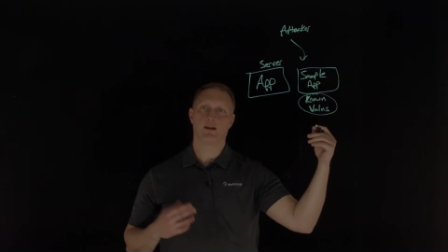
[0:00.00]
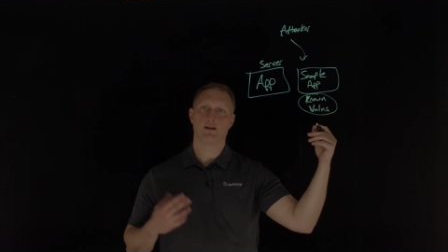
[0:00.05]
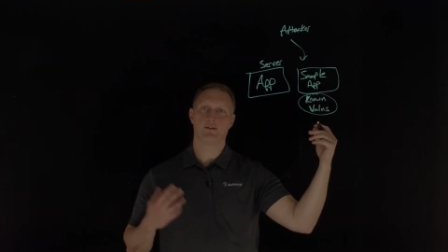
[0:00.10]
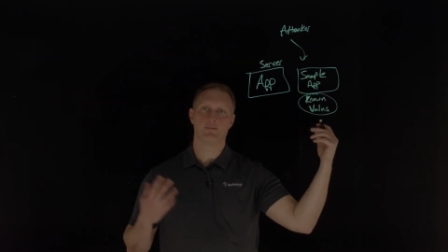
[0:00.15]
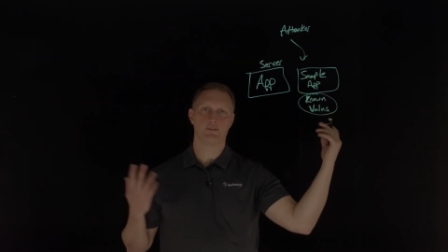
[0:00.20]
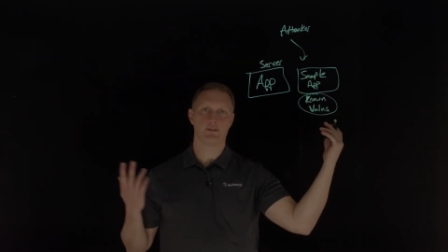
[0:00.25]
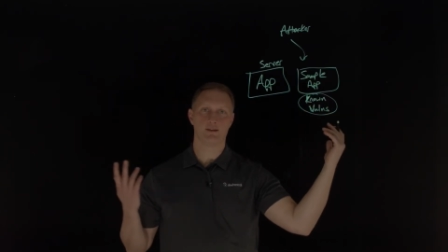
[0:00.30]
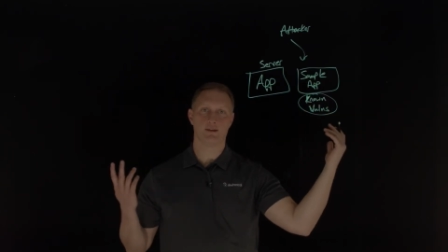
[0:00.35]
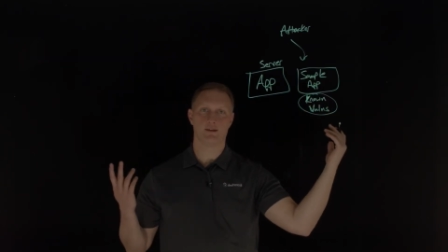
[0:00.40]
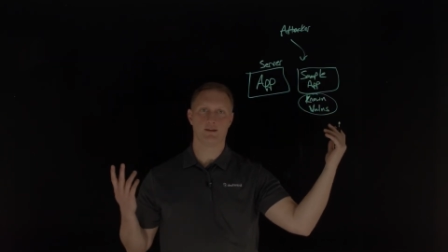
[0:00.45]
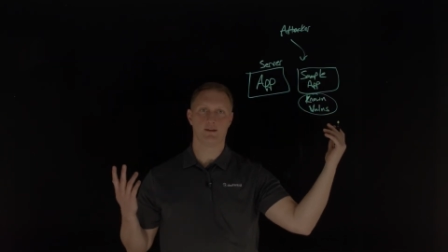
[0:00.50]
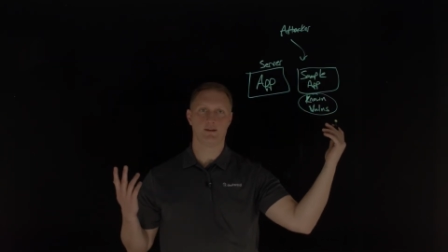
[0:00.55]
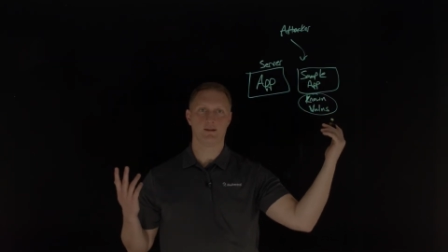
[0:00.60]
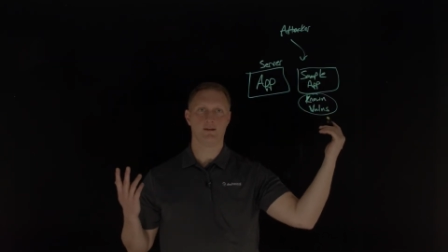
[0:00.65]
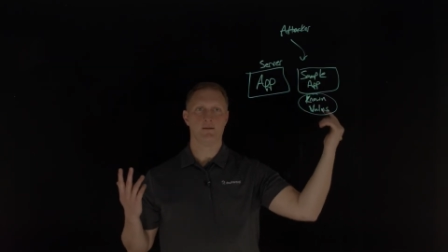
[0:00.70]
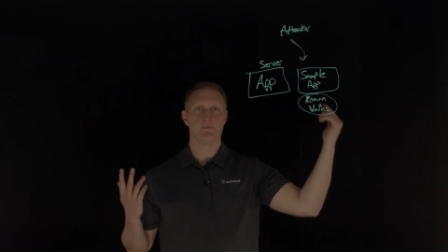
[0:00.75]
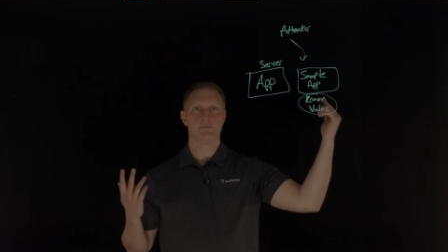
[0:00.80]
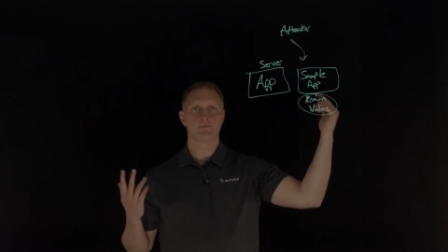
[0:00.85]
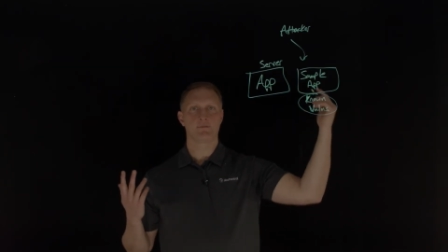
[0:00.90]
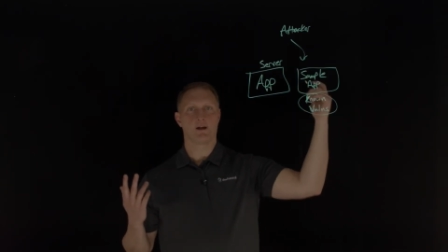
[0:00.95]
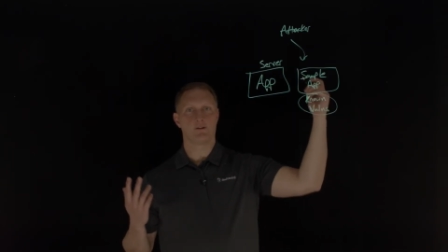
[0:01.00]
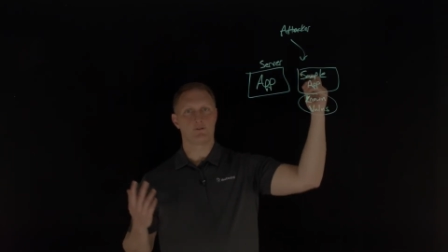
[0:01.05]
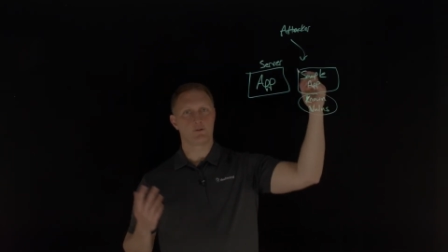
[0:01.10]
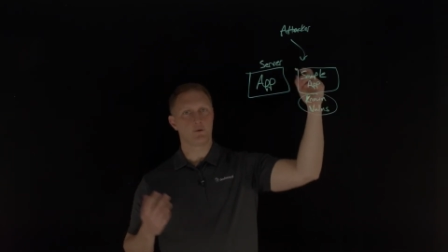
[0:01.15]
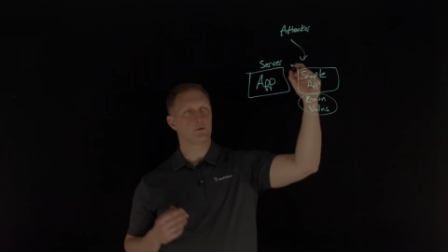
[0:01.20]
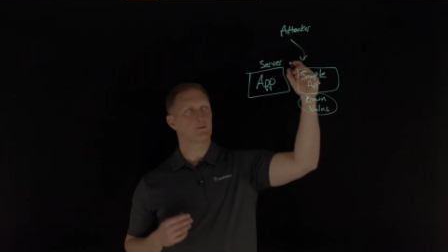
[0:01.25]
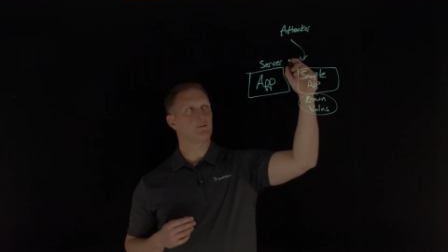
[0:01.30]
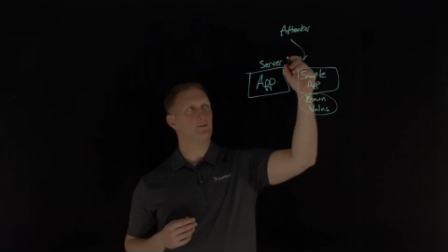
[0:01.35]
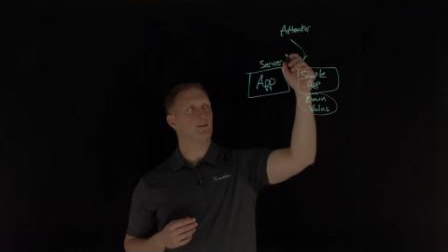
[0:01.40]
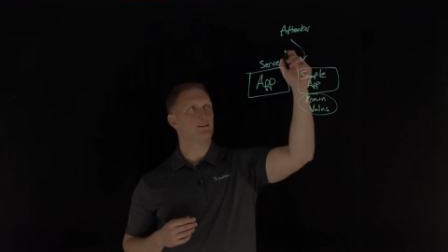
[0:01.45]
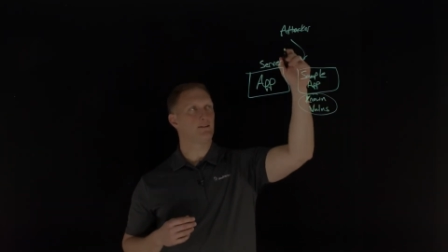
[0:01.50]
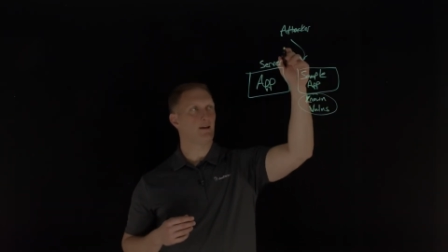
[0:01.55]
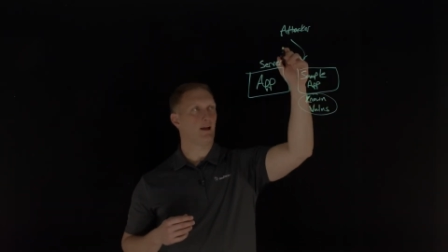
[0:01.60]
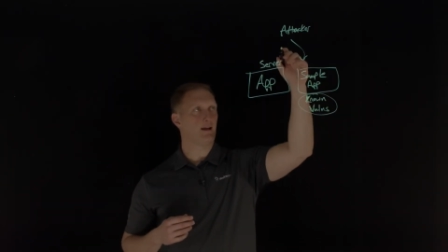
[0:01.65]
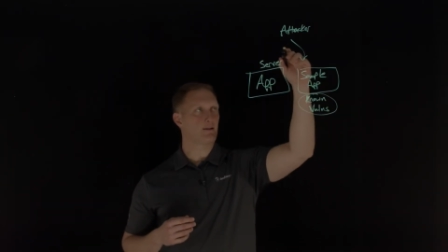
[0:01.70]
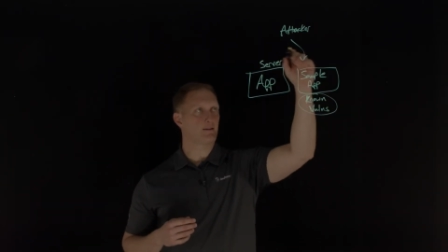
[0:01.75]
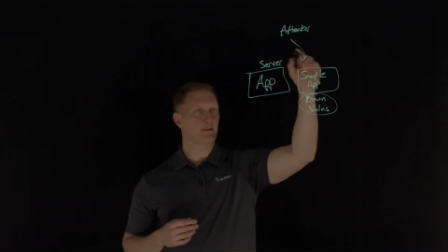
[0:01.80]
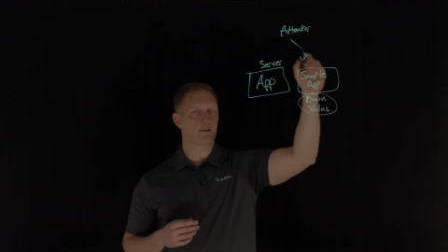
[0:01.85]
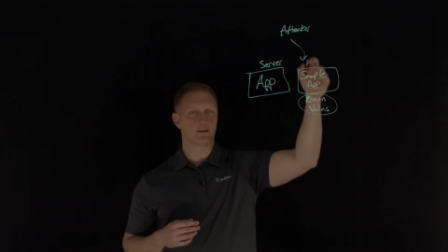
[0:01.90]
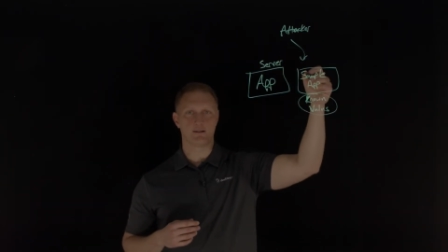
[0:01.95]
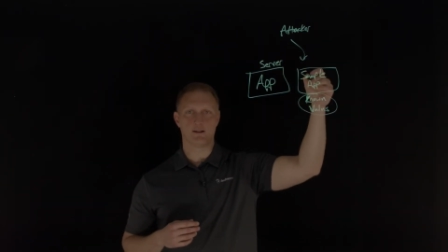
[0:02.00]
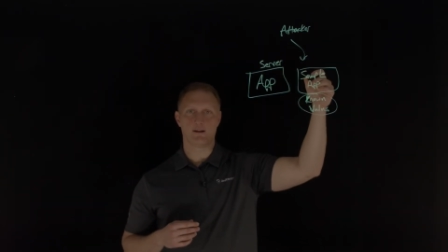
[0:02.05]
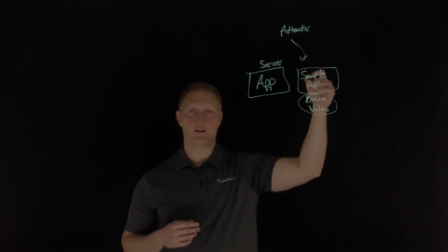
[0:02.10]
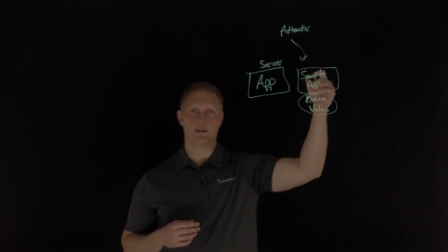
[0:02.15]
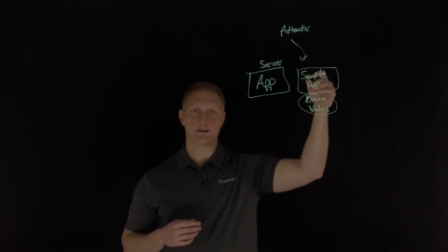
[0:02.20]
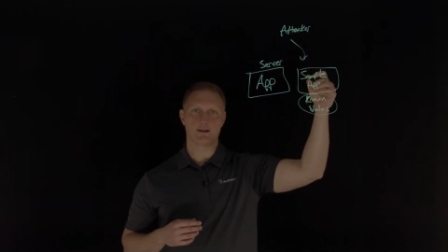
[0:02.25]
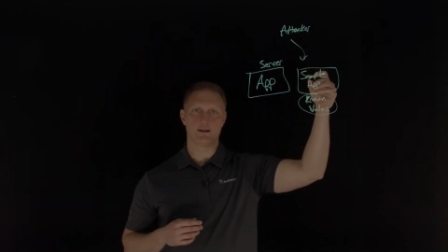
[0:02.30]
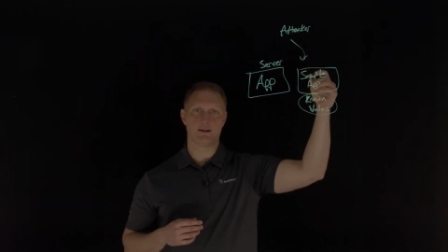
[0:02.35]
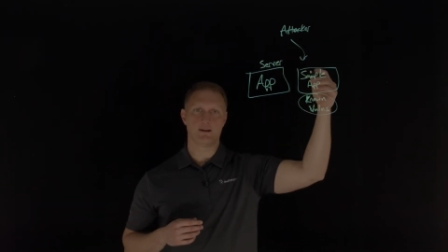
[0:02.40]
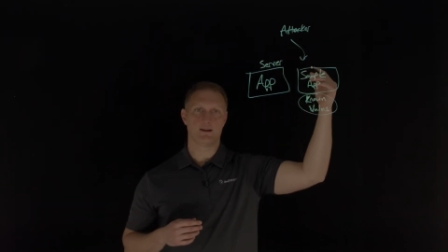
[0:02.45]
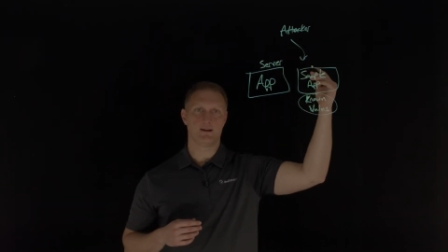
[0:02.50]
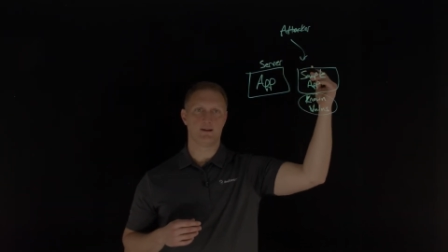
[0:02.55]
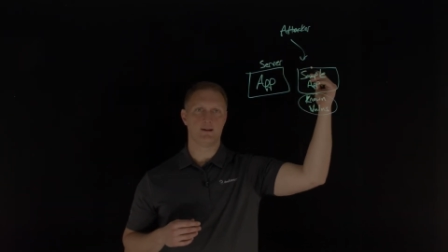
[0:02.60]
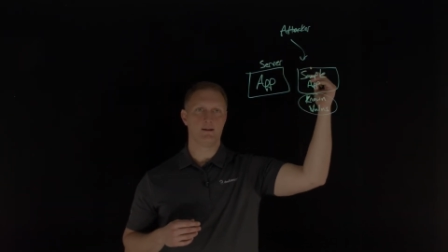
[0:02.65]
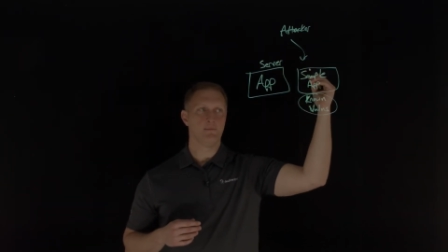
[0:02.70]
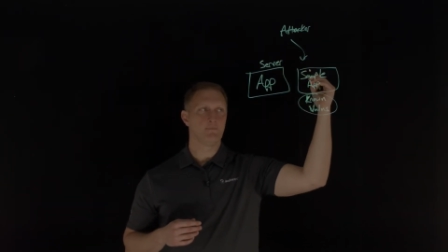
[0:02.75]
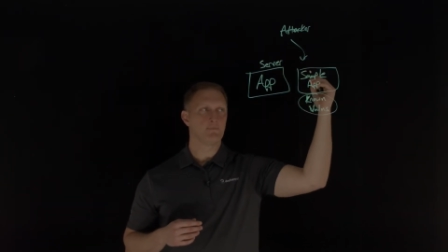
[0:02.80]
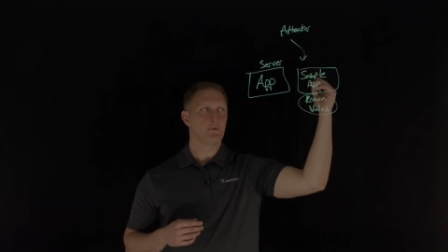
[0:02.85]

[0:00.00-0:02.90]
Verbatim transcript: then of course an attacker could log in